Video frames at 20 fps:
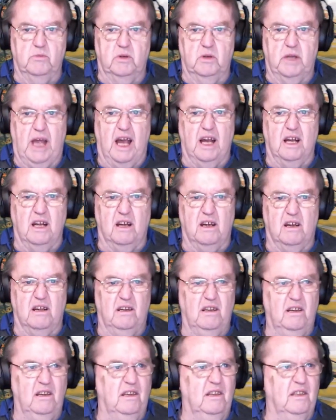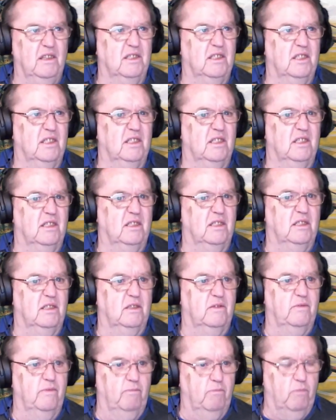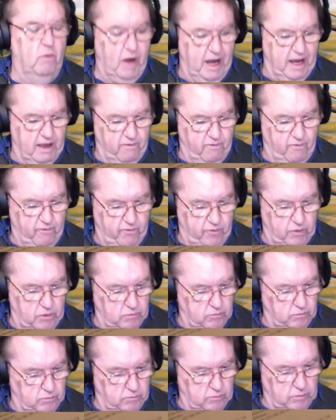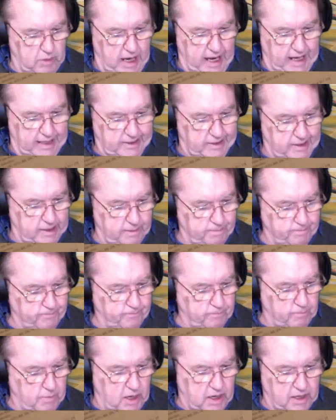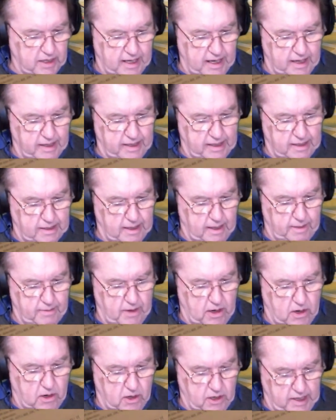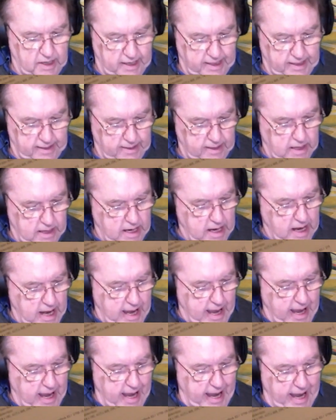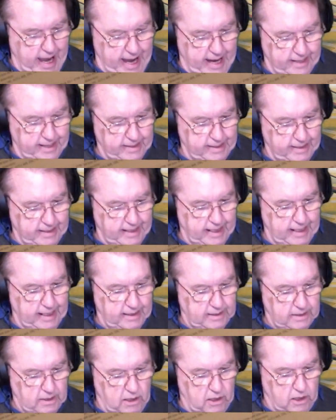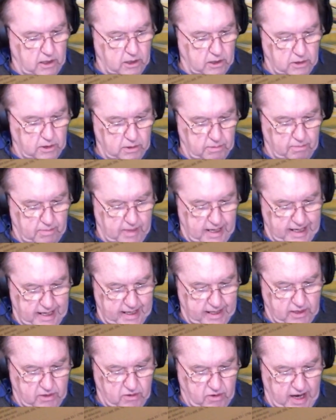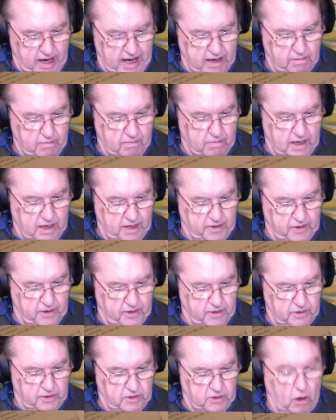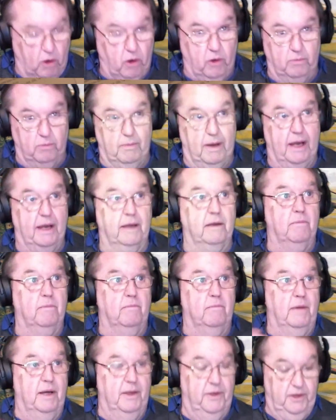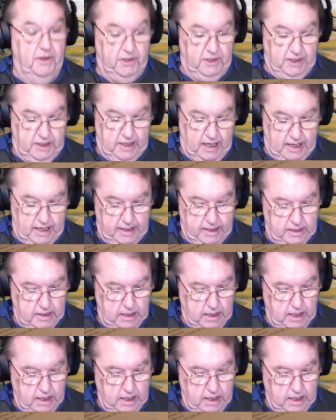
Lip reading: uncle's wife, actually, Margareta Harlin. And these are my grandmothers on my mother's side.